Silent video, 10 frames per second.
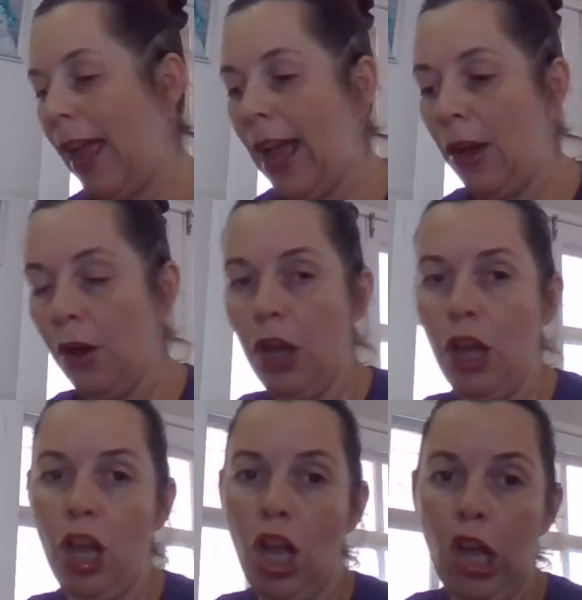our
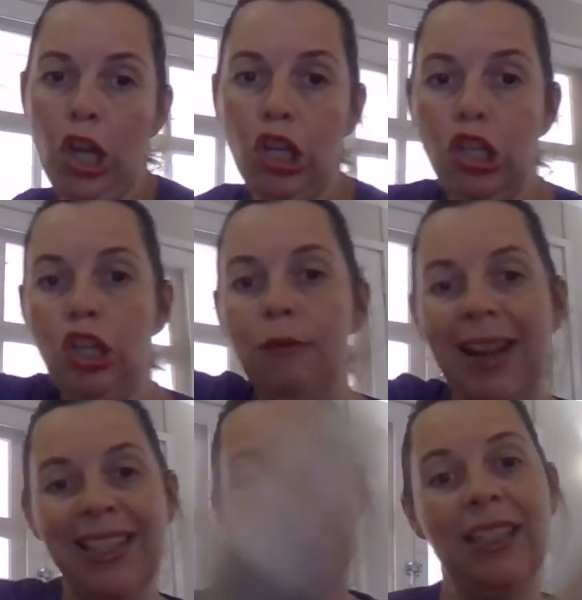new
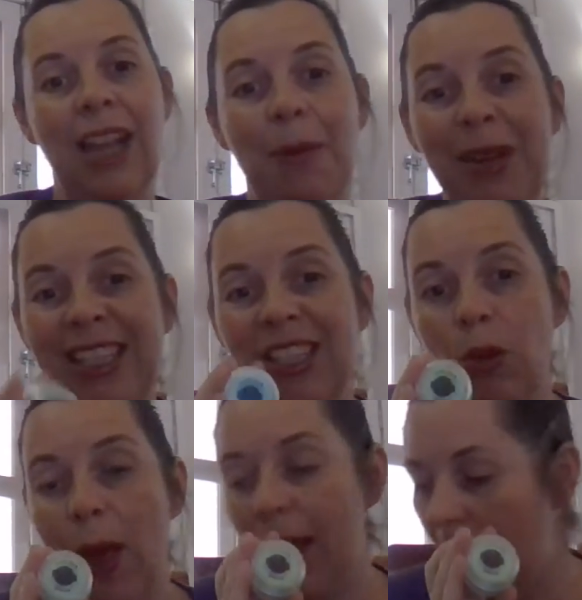ones coming
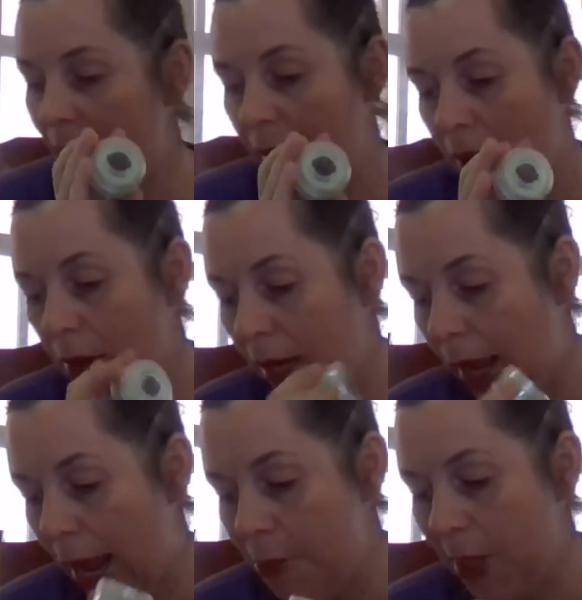to our catalogue,
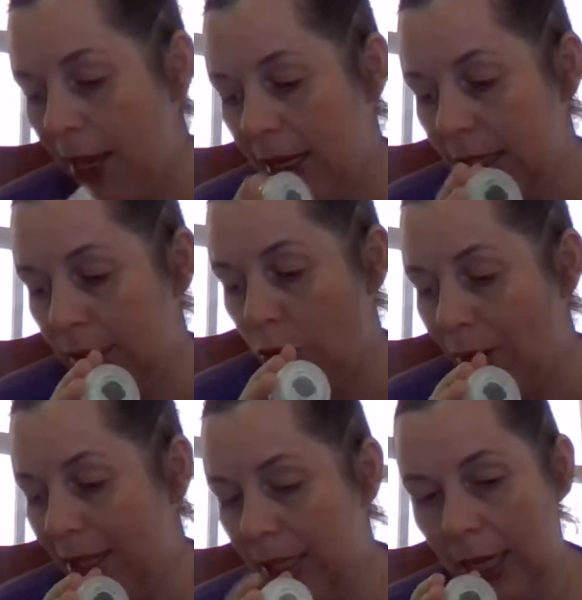and that is
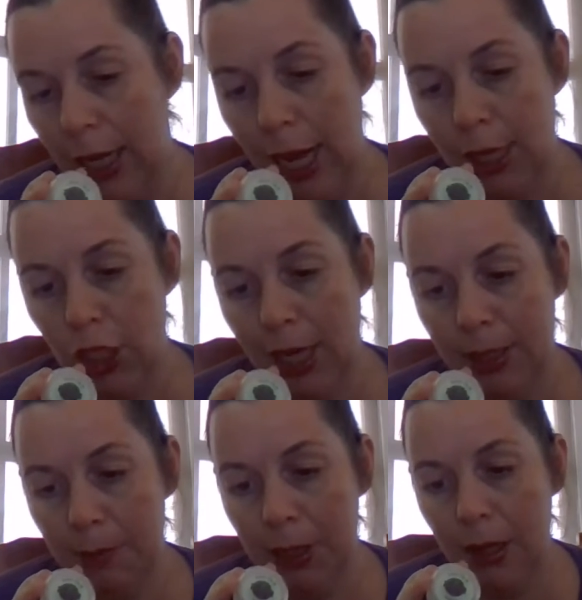Green Tea and
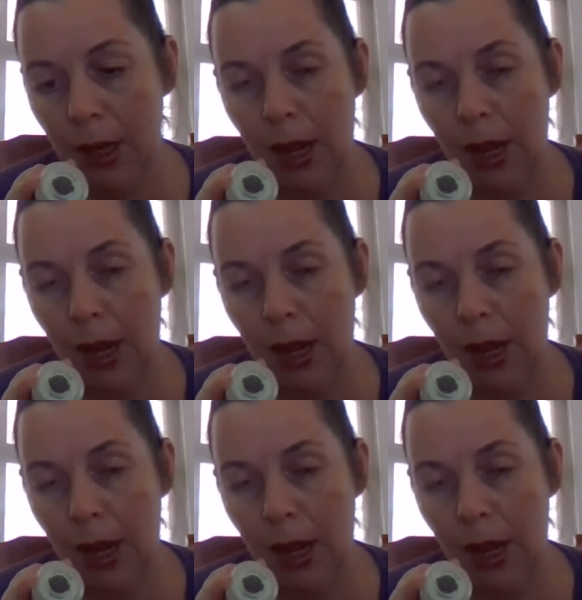Jasmine.